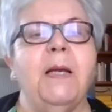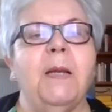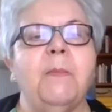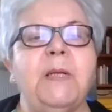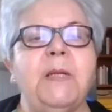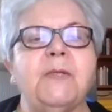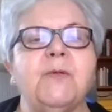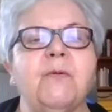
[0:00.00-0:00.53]
La
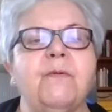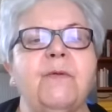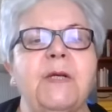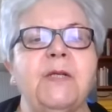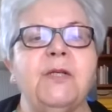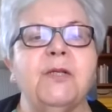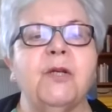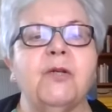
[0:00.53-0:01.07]
Belle
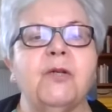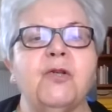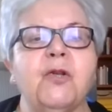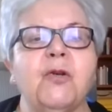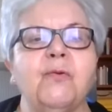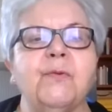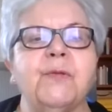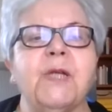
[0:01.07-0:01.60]
Sauvage
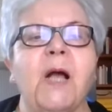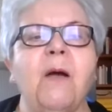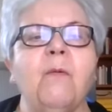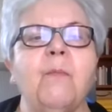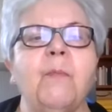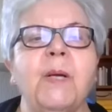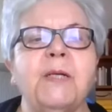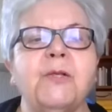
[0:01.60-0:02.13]
shows how
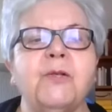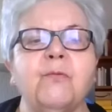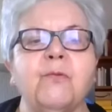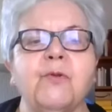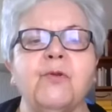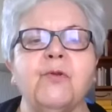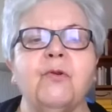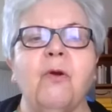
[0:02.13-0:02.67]
much
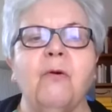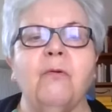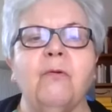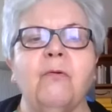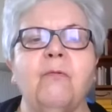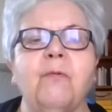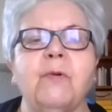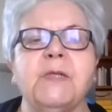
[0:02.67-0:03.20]
was wrong
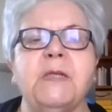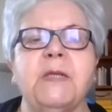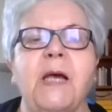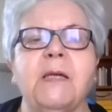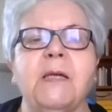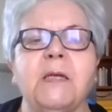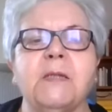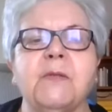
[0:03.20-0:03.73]
with
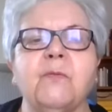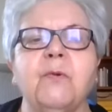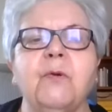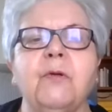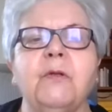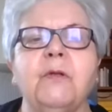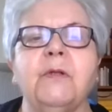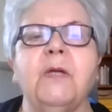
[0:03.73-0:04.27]
Lyra's
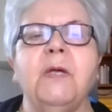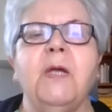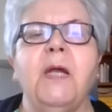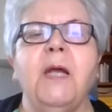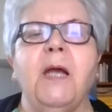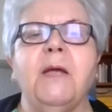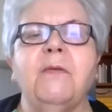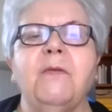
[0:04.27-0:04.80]
world
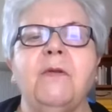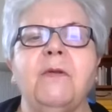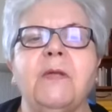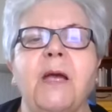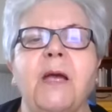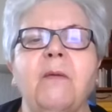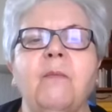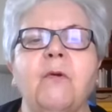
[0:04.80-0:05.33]
at the
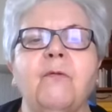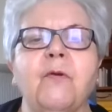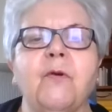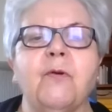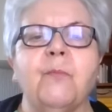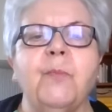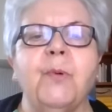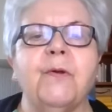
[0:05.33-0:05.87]
time of
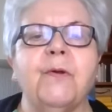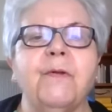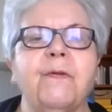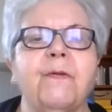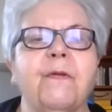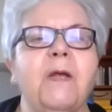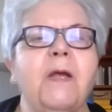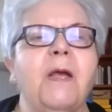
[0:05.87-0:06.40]
her
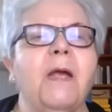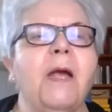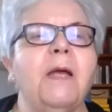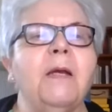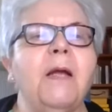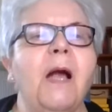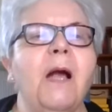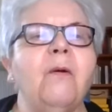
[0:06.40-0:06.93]
birth,
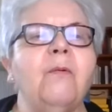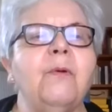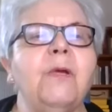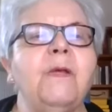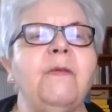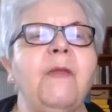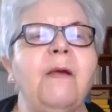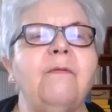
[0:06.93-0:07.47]
and how
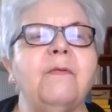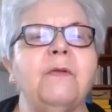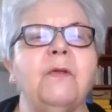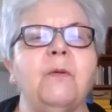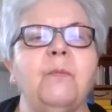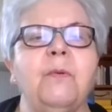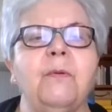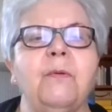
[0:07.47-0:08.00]

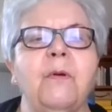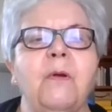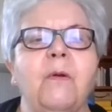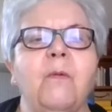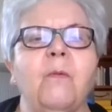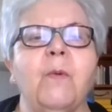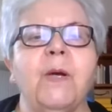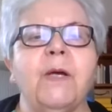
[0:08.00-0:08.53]
inevitable
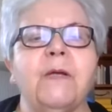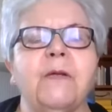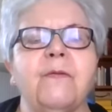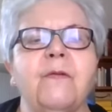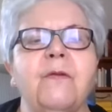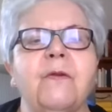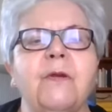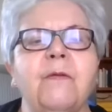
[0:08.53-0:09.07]
were
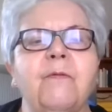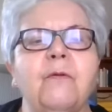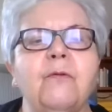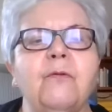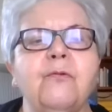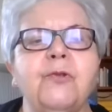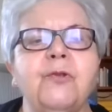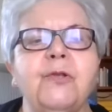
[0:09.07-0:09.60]
the
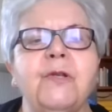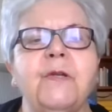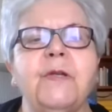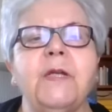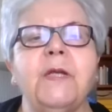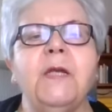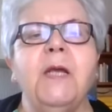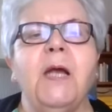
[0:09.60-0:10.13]

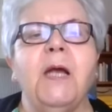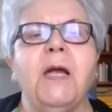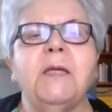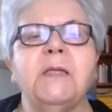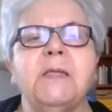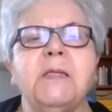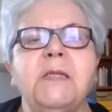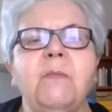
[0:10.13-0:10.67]
revolutionary
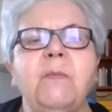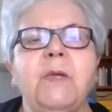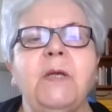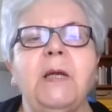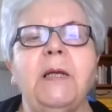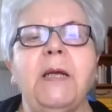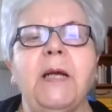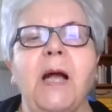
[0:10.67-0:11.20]
and
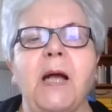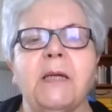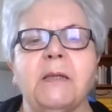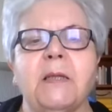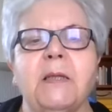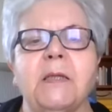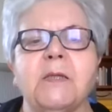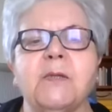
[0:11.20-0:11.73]
seemingly
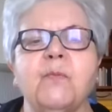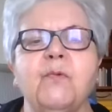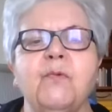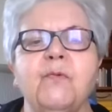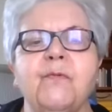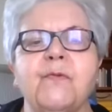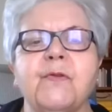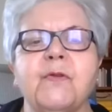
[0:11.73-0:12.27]
heartless
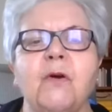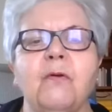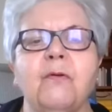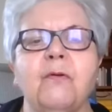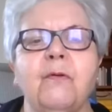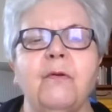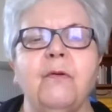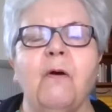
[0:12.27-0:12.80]
moves
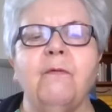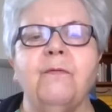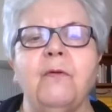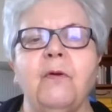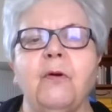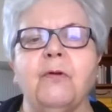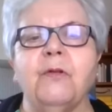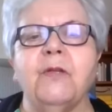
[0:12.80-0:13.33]
of, of
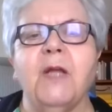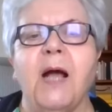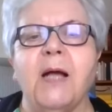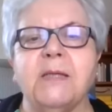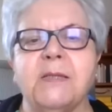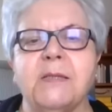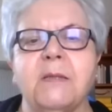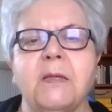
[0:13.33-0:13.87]
Lord
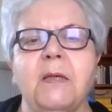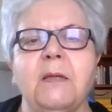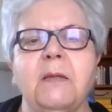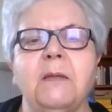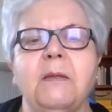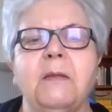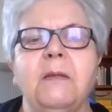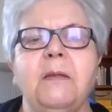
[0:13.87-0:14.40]

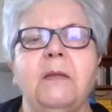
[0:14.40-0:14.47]
Asriel.